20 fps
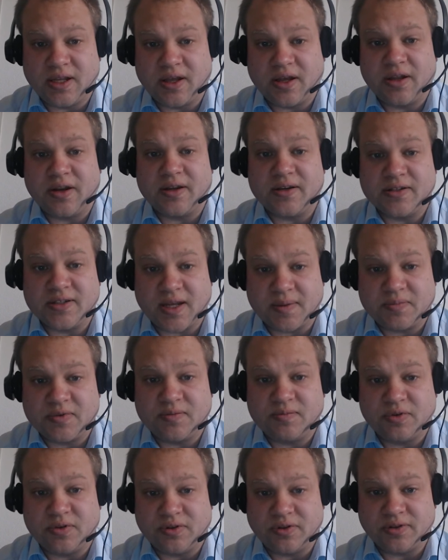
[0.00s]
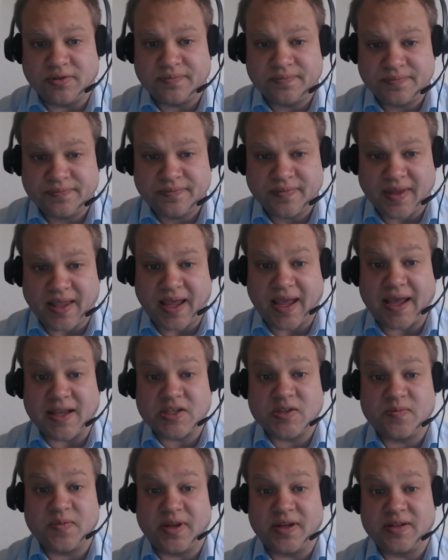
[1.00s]
unacceptable
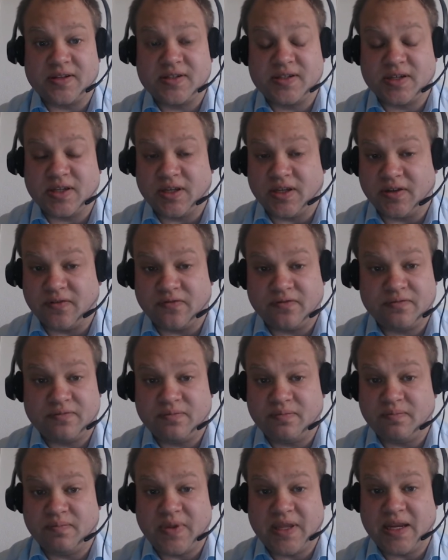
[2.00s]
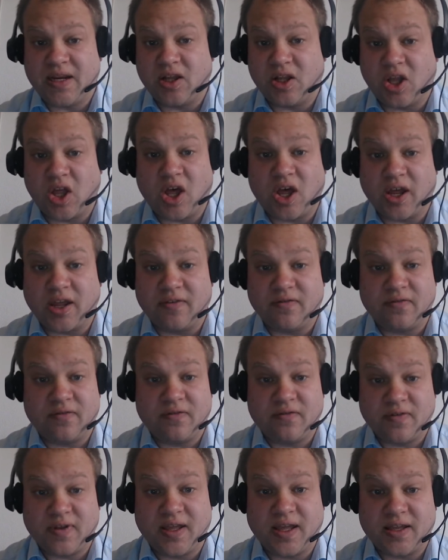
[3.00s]
aspects of being
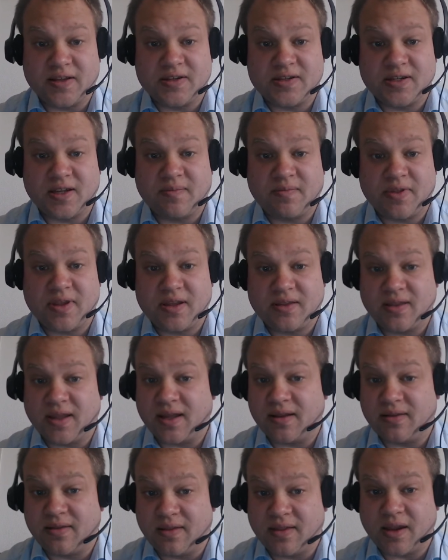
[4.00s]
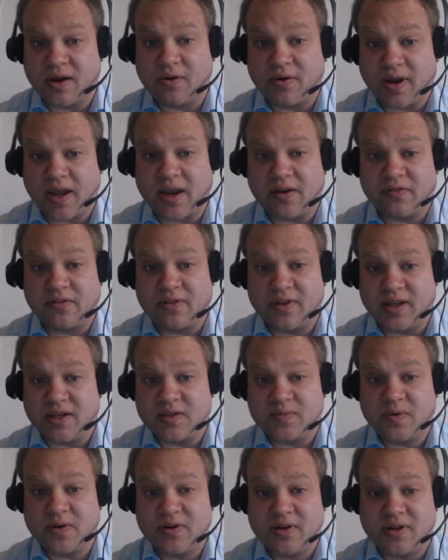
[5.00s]
alive as something that they're actually
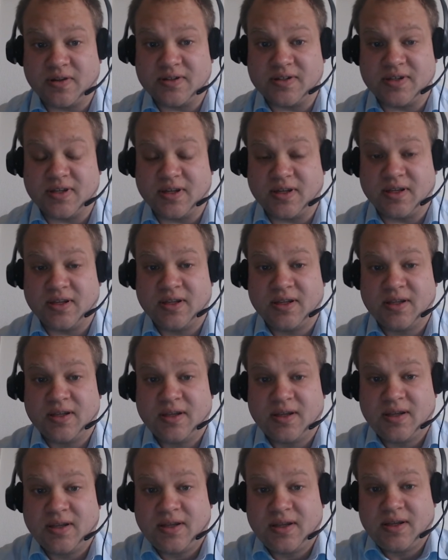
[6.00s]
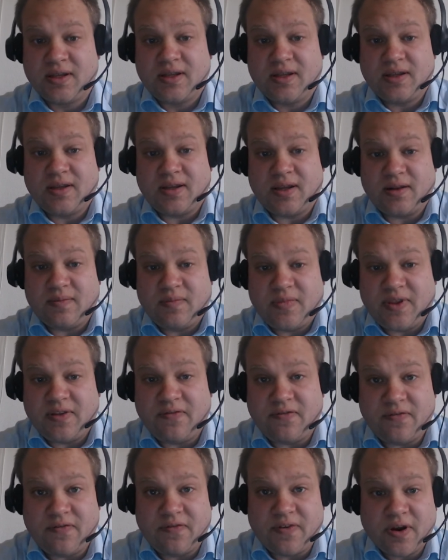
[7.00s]
experiencing can be
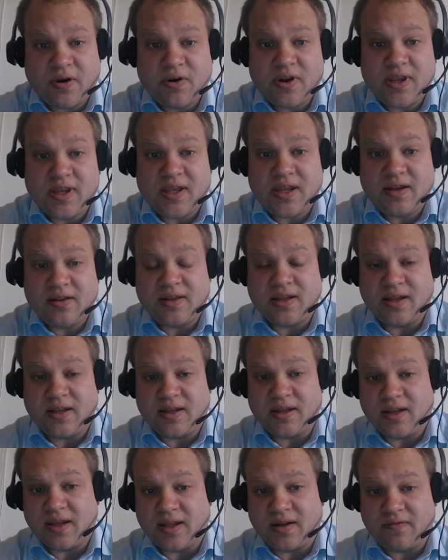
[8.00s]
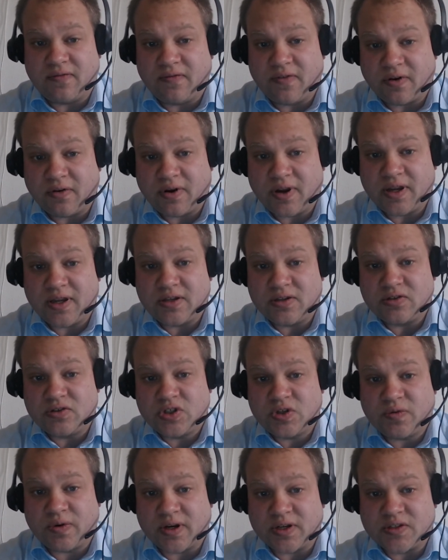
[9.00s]
very healing and very
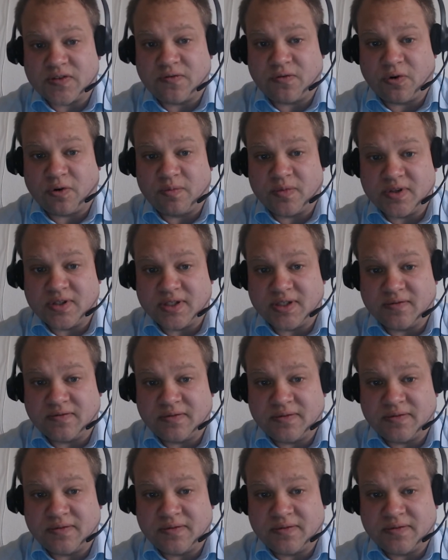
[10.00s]
transformative.